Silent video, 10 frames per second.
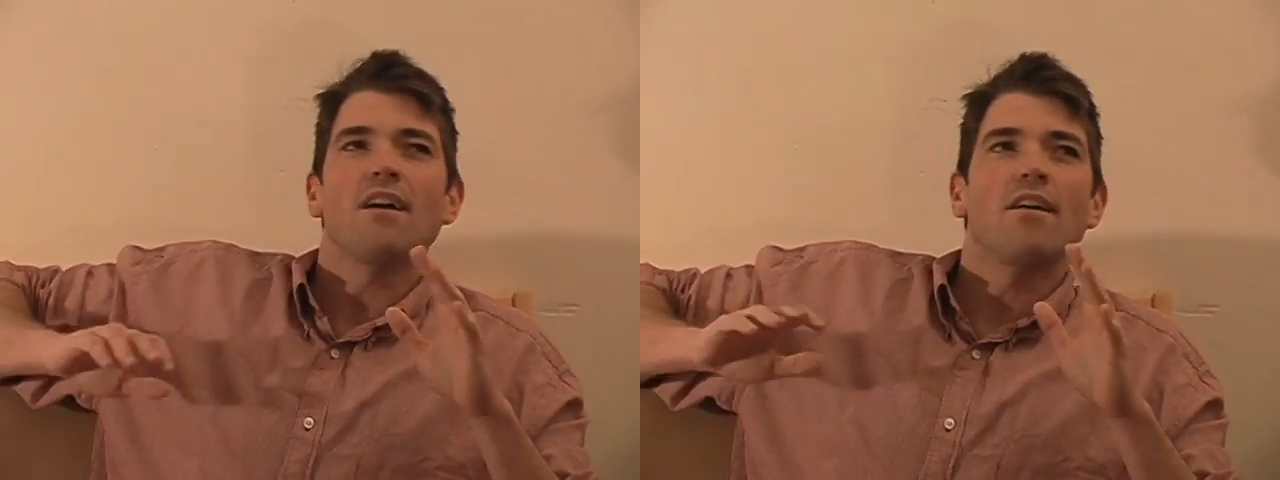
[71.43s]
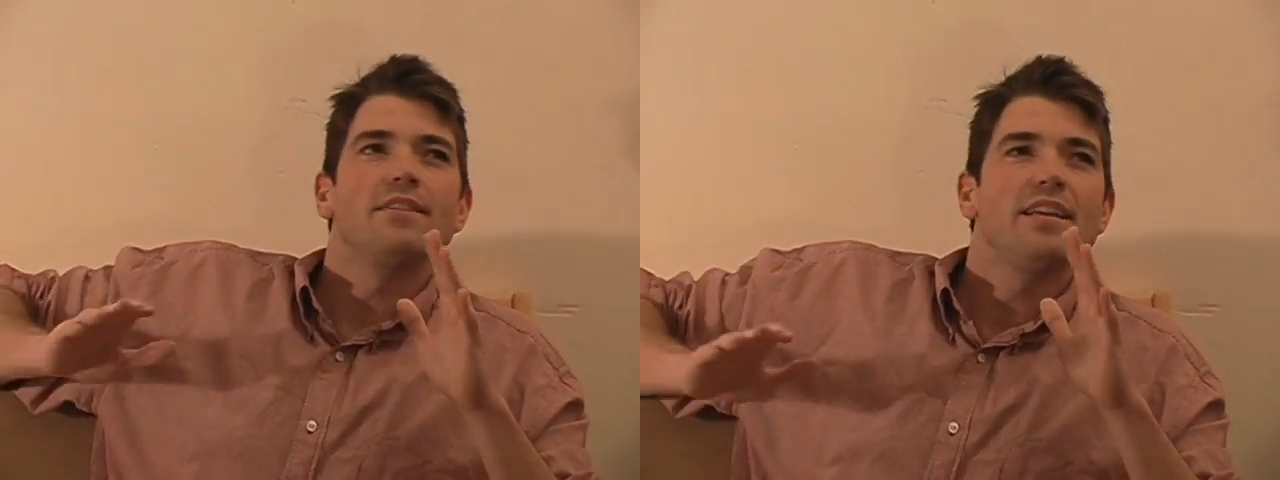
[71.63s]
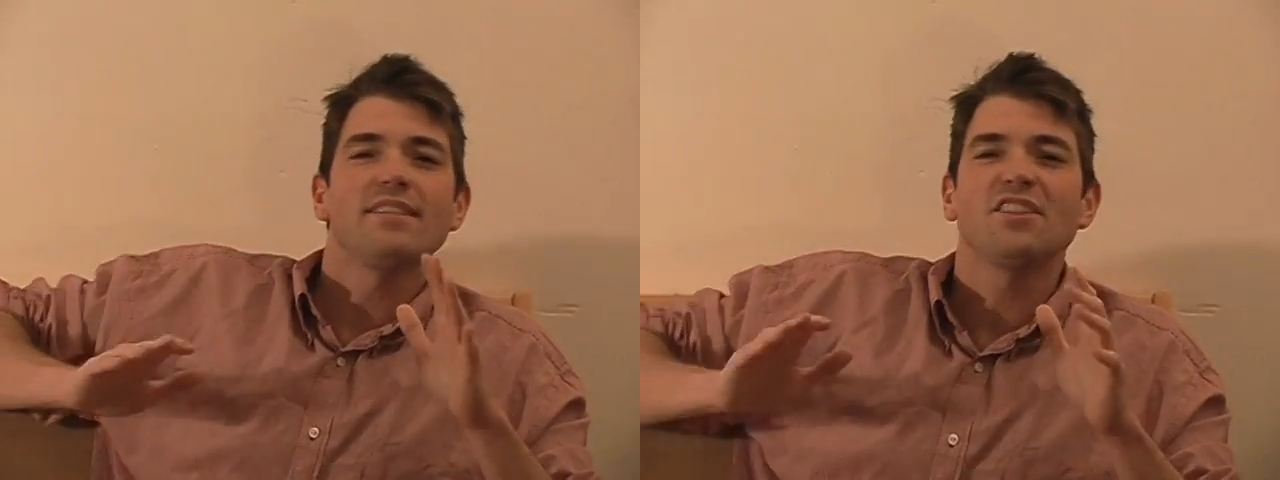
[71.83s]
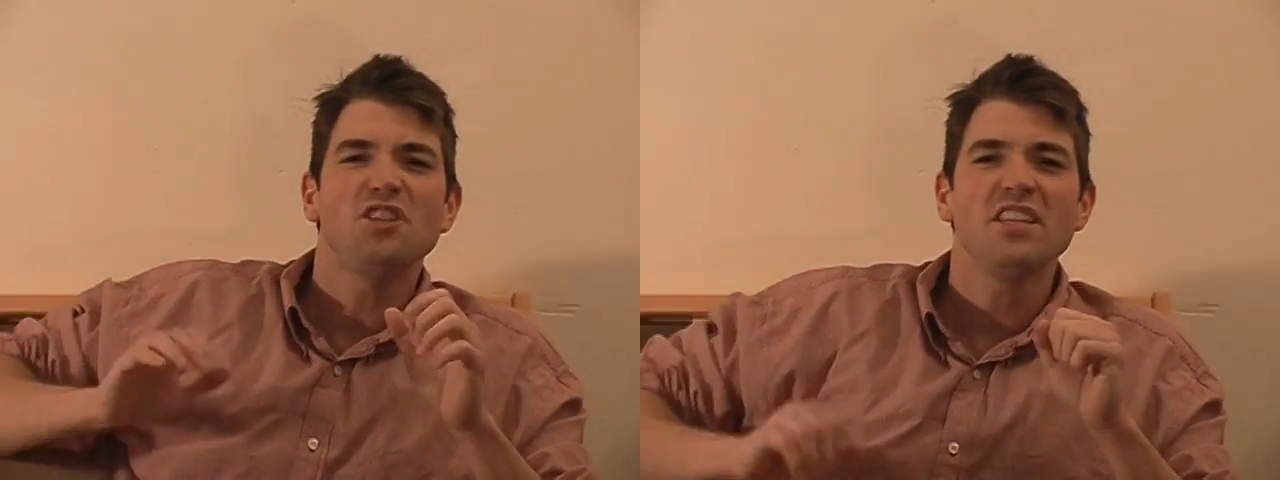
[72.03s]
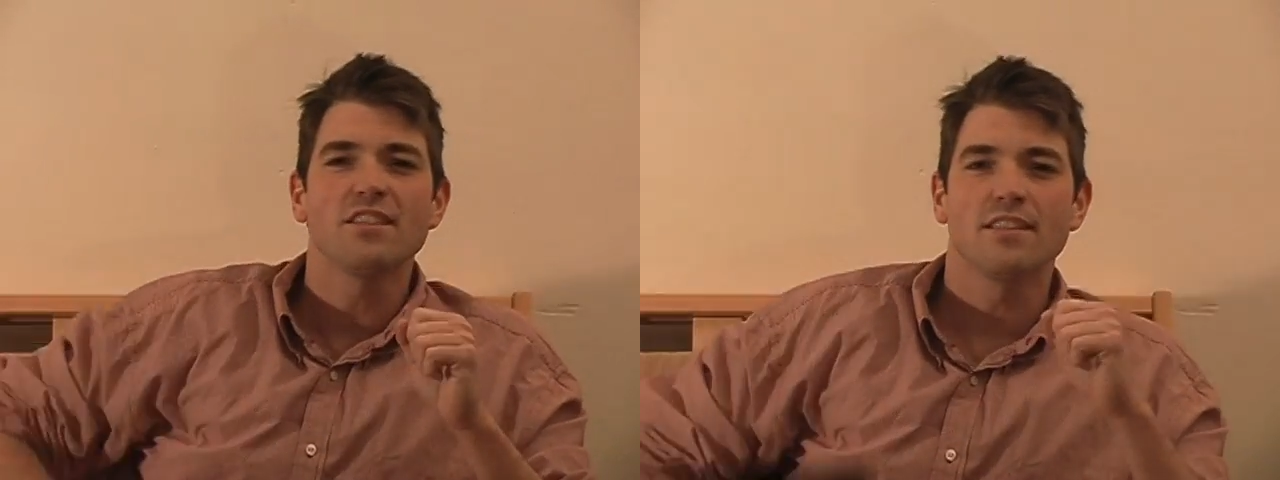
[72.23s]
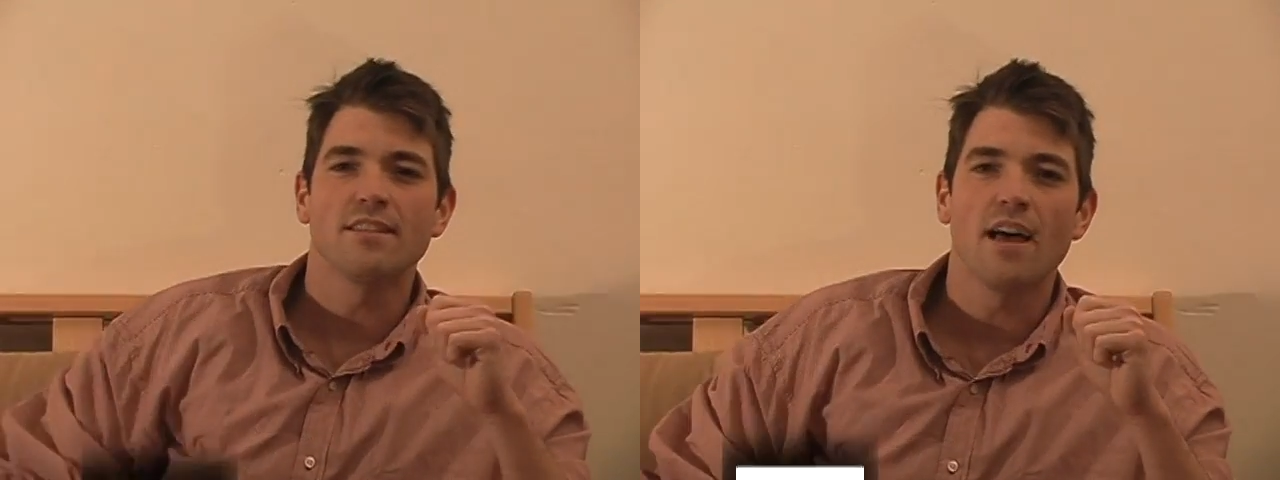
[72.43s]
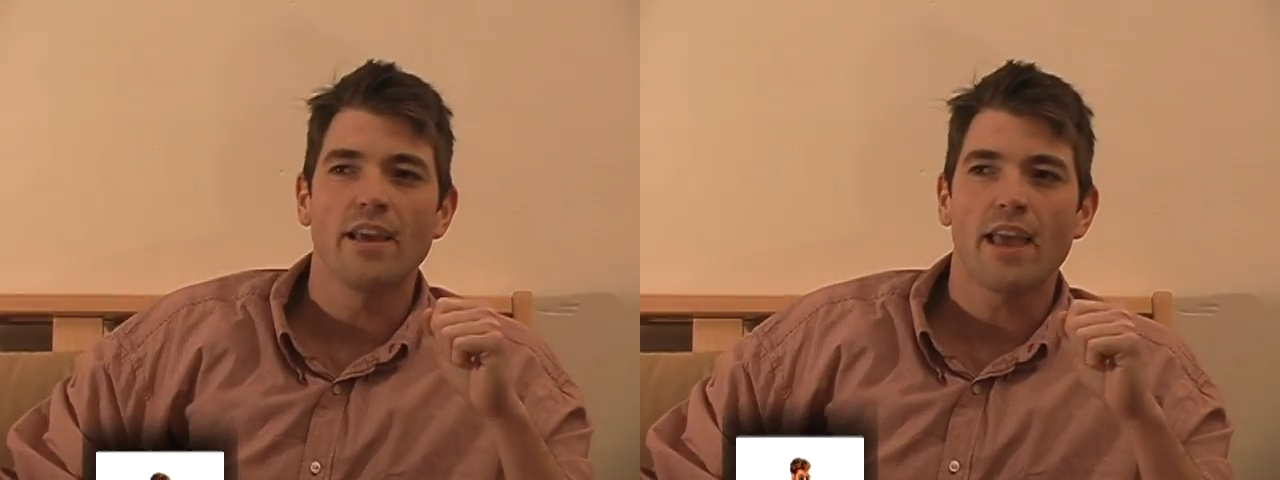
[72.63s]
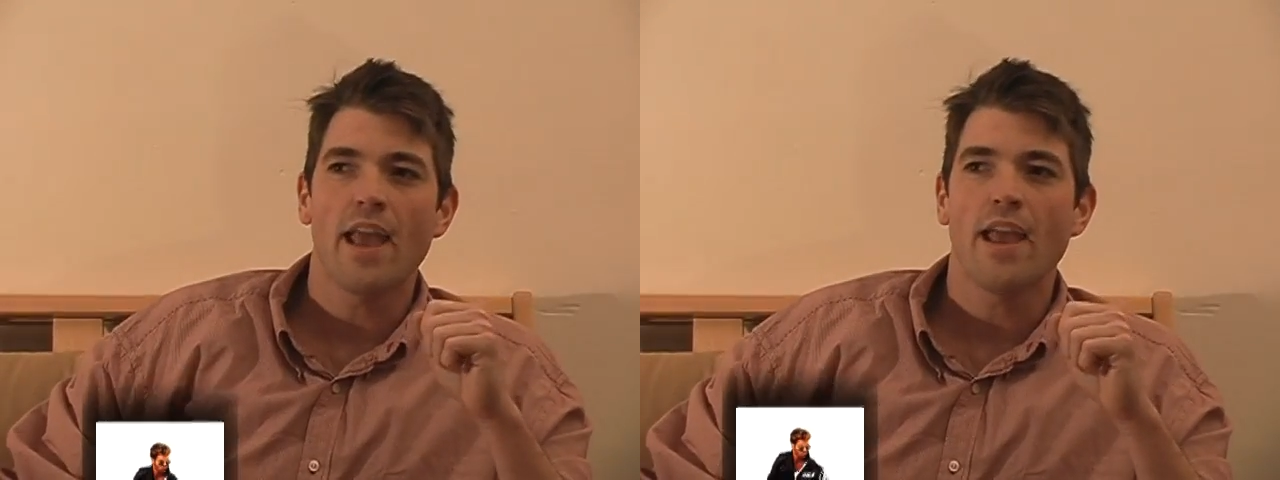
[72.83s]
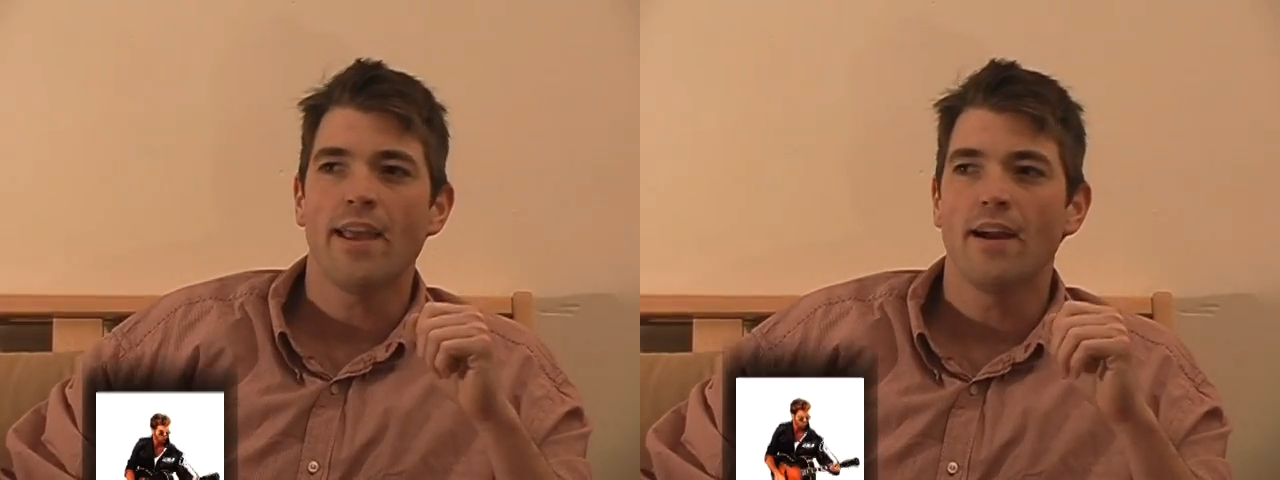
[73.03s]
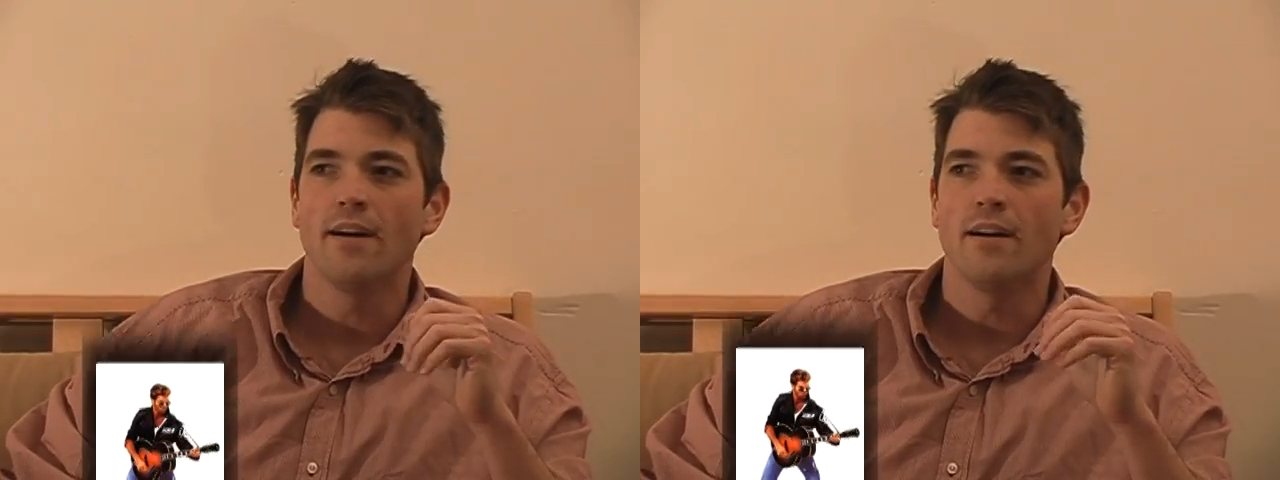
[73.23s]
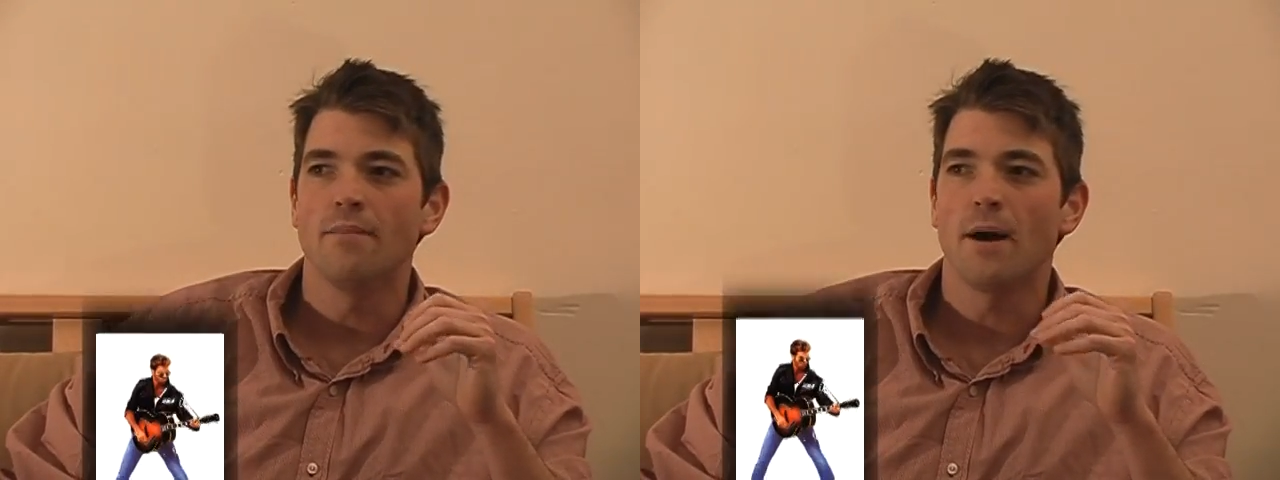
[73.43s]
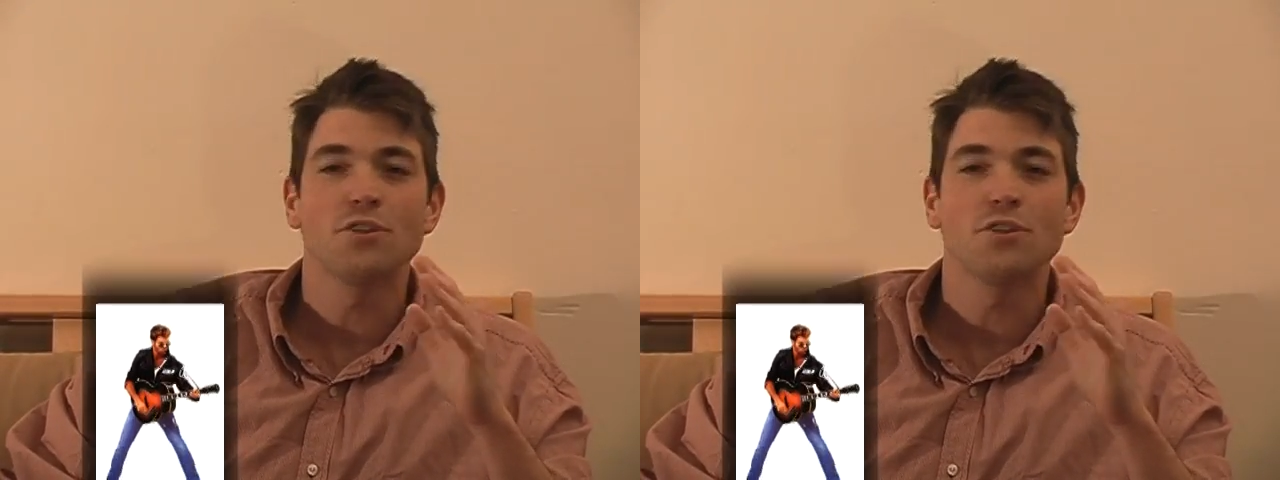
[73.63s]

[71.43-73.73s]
artistic geniuses like a, um,